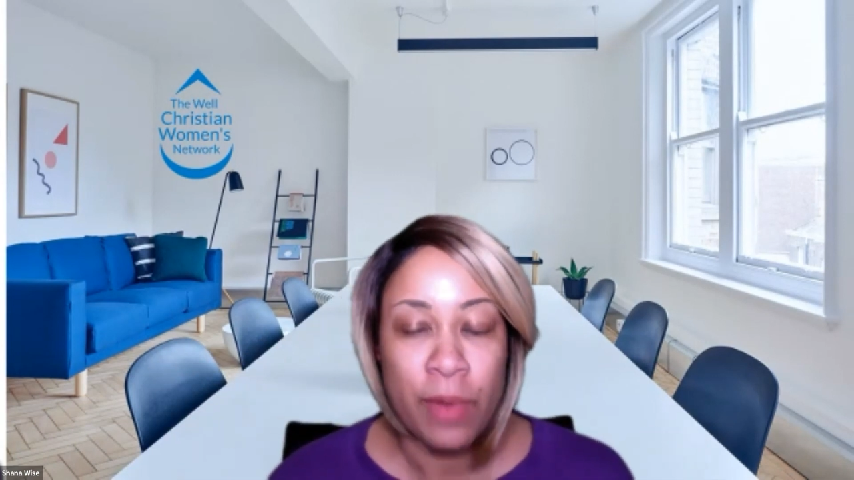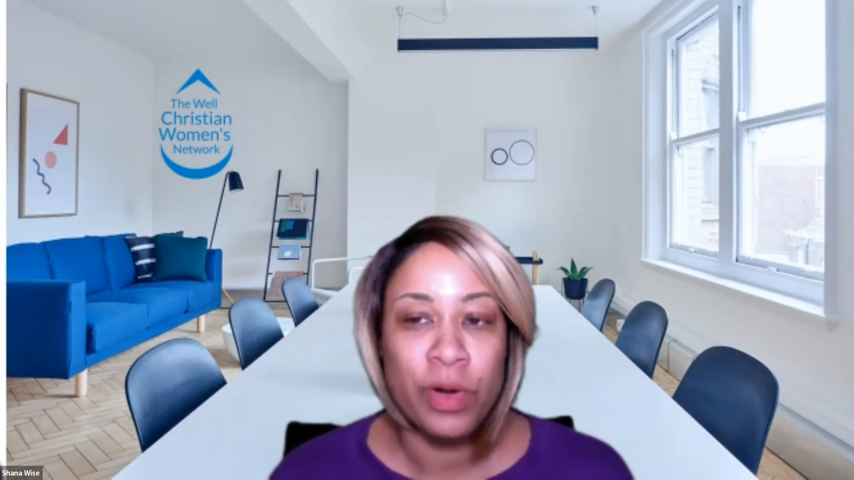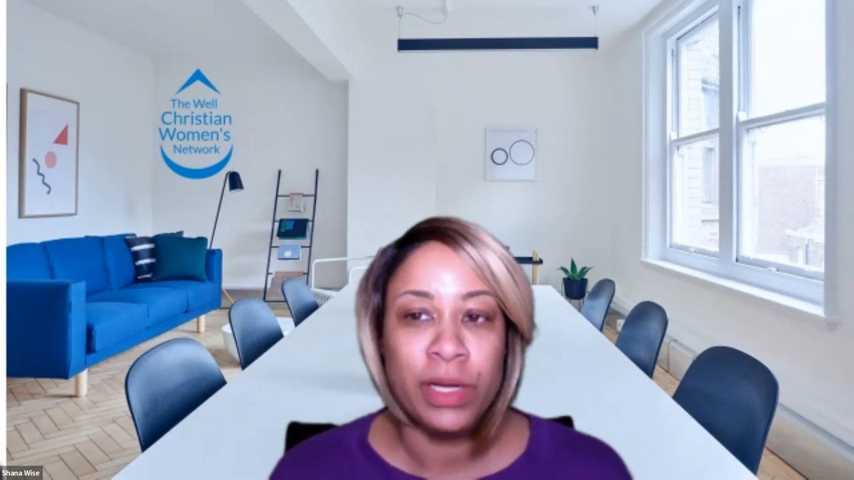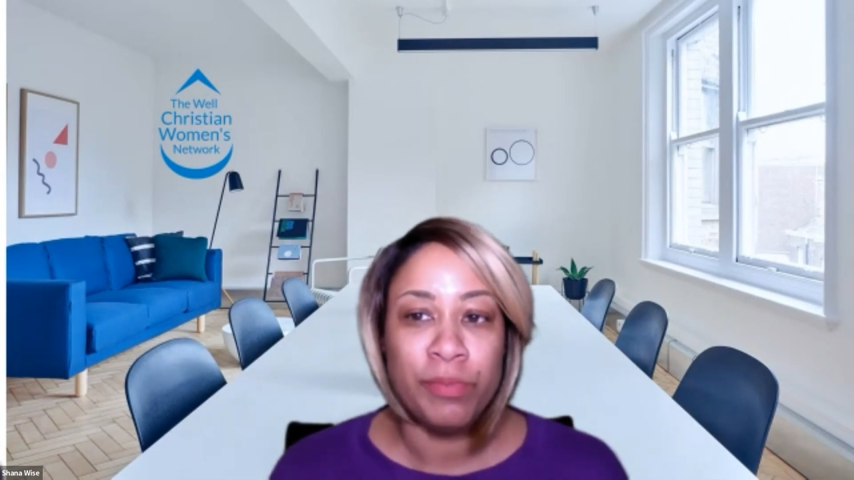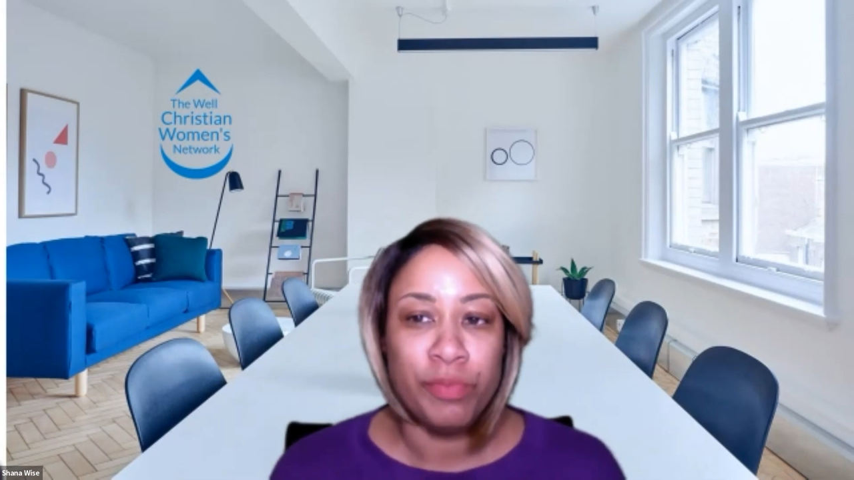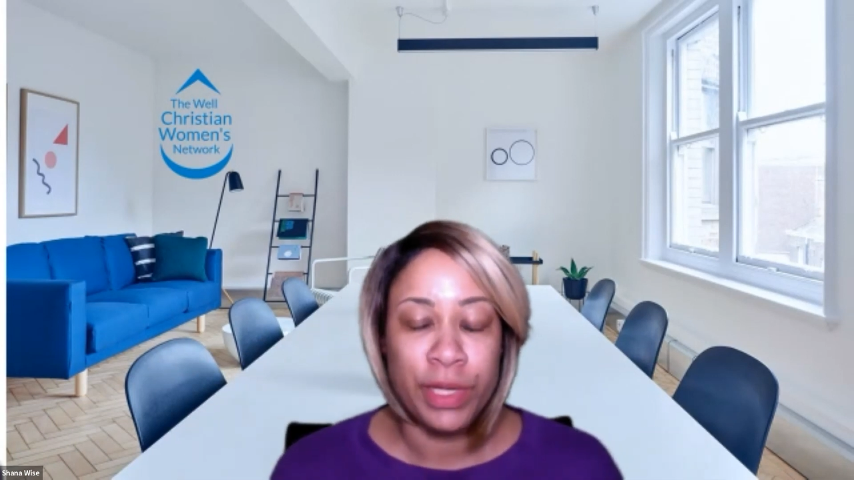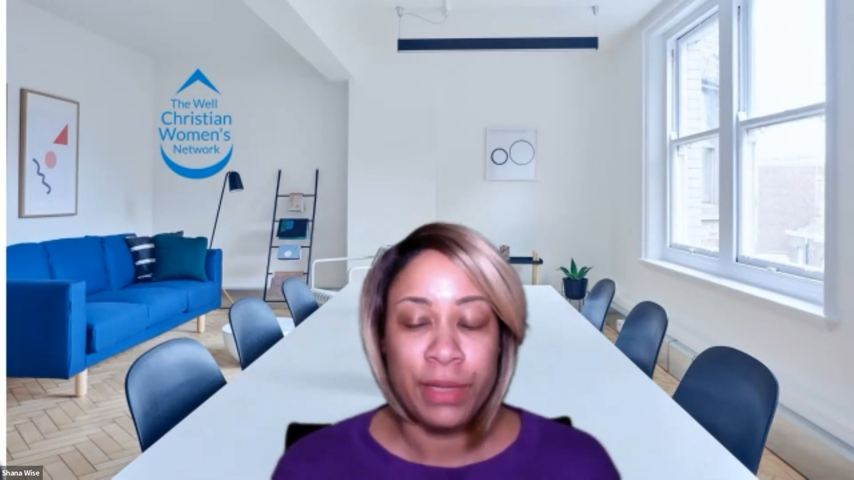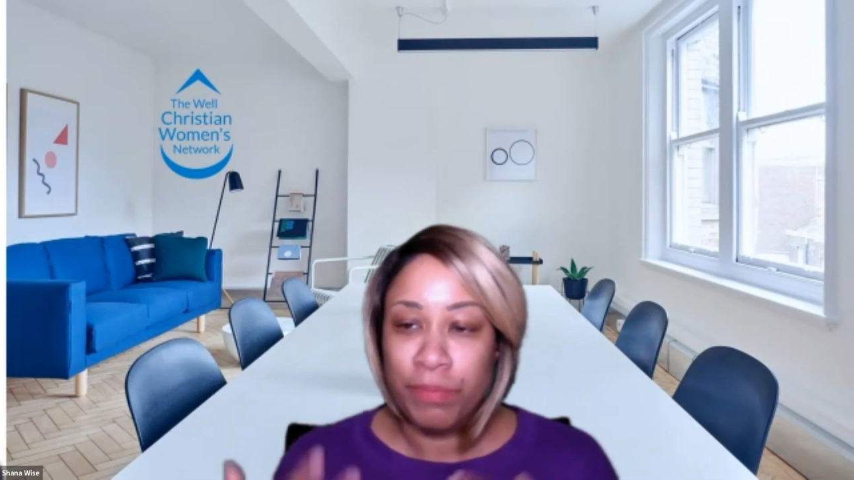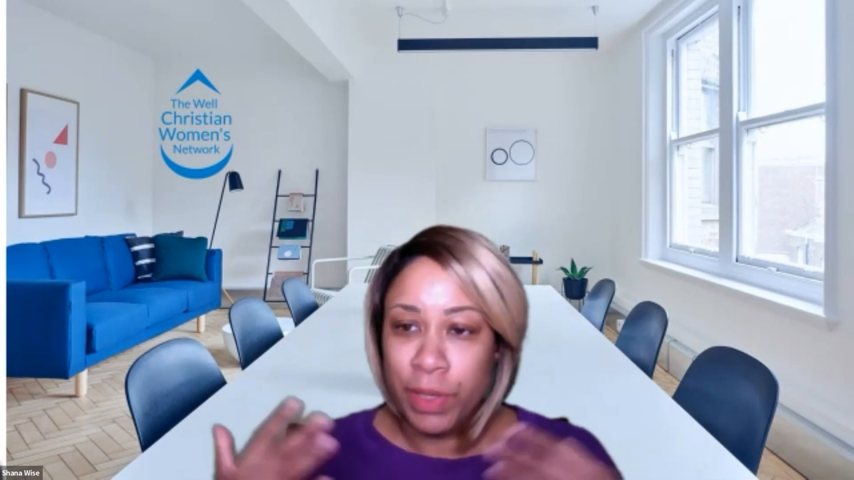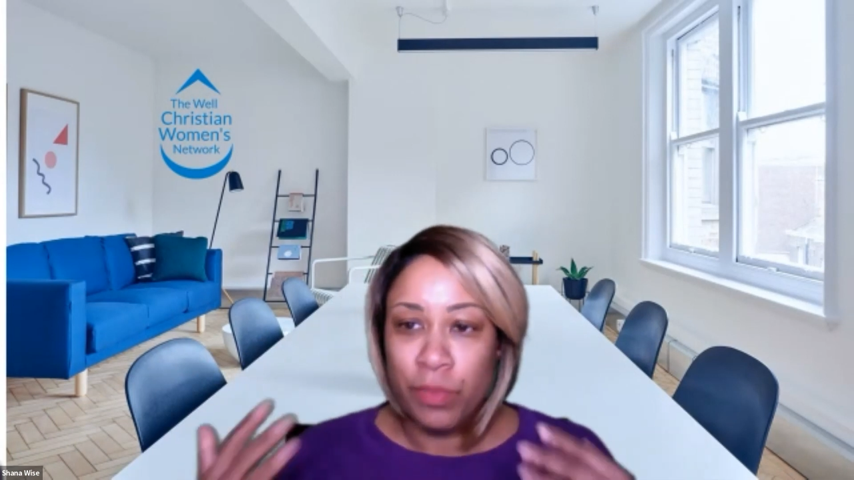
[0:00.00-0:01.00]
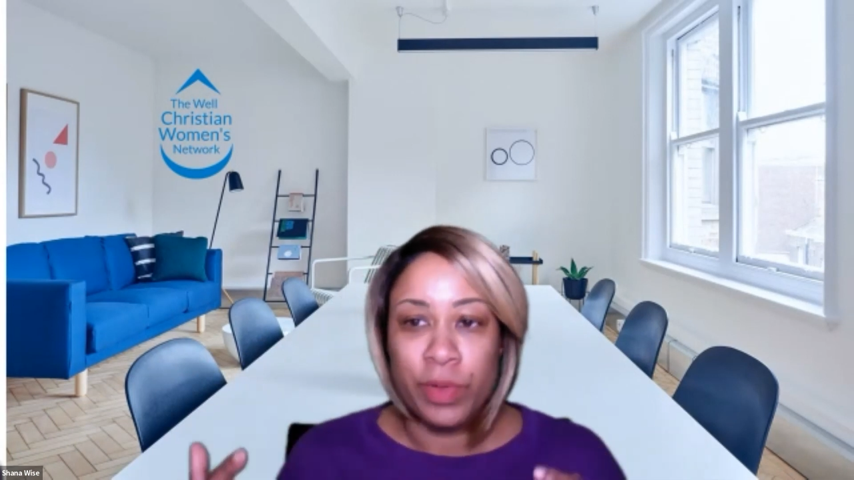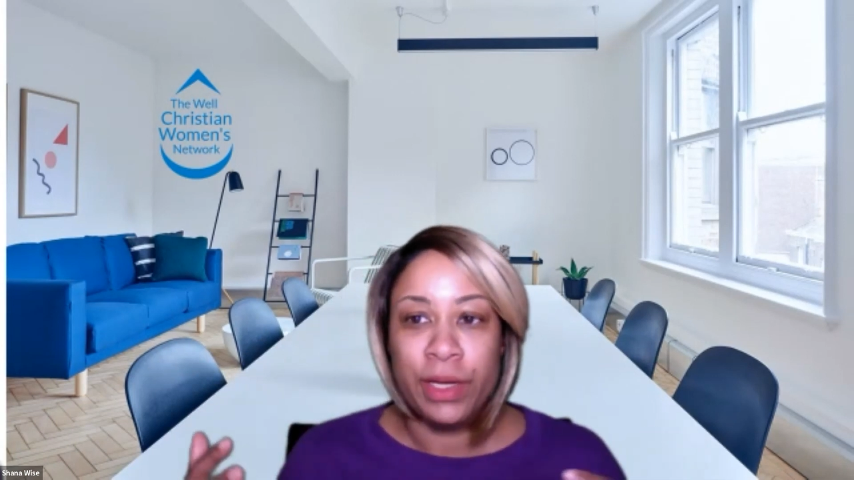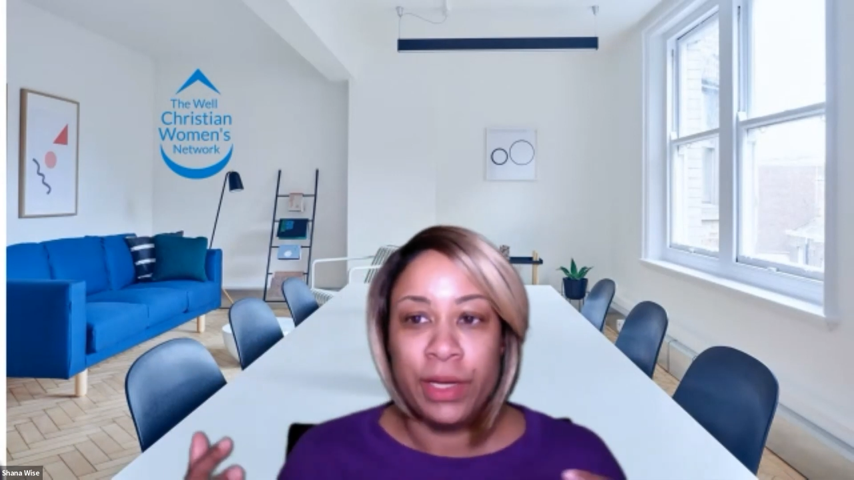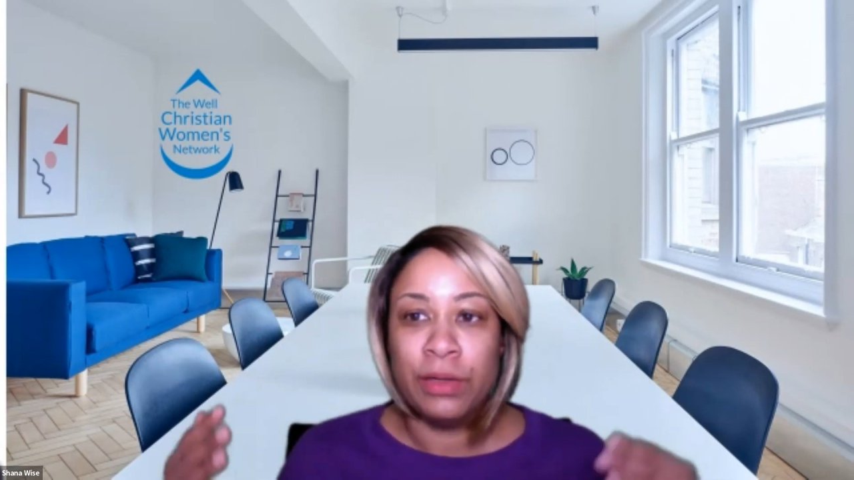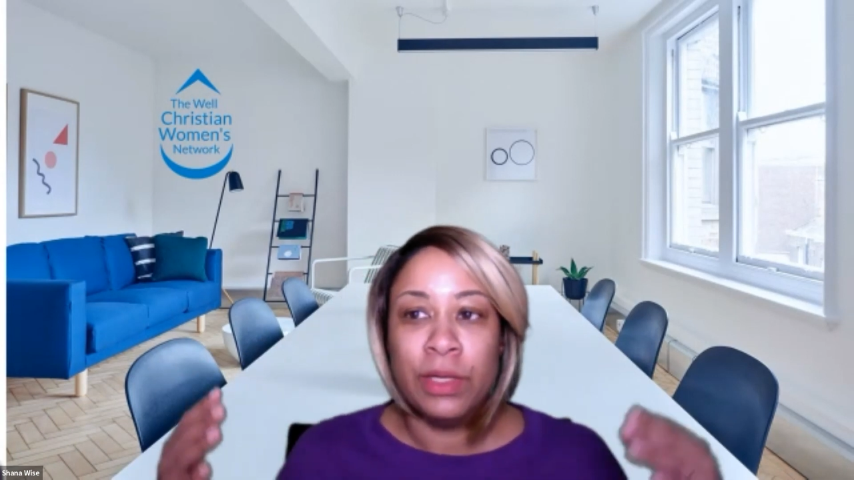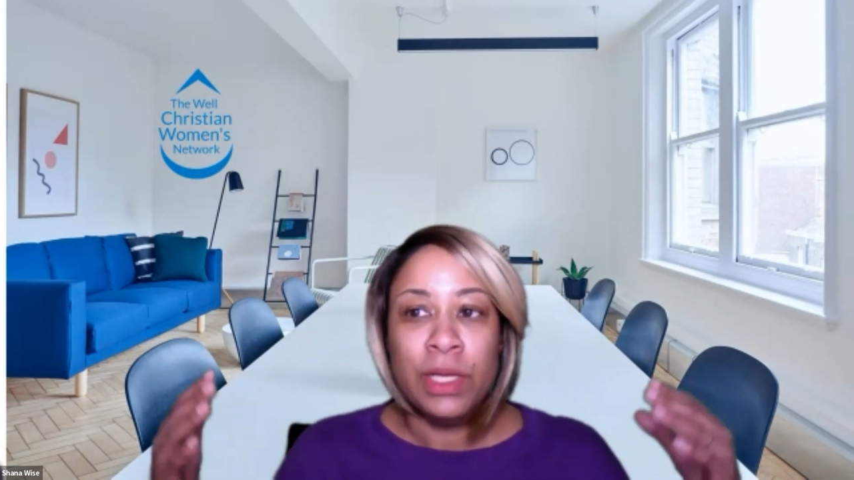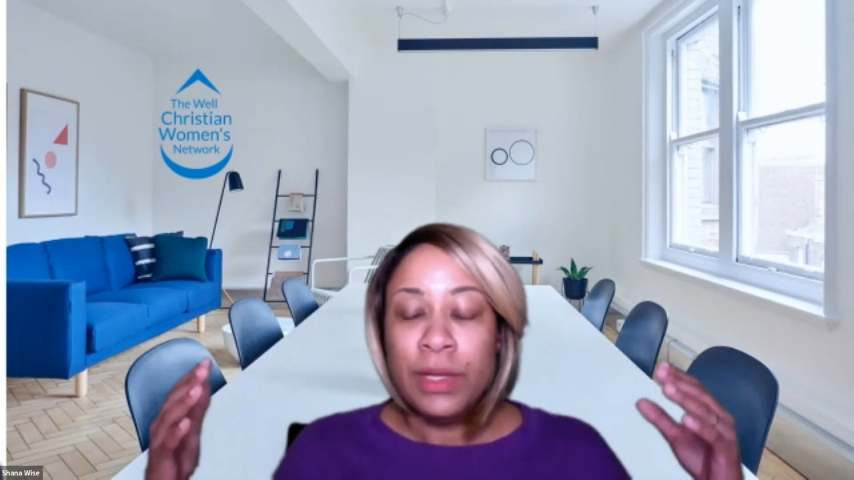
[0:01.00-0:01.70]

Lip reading: I want to be real,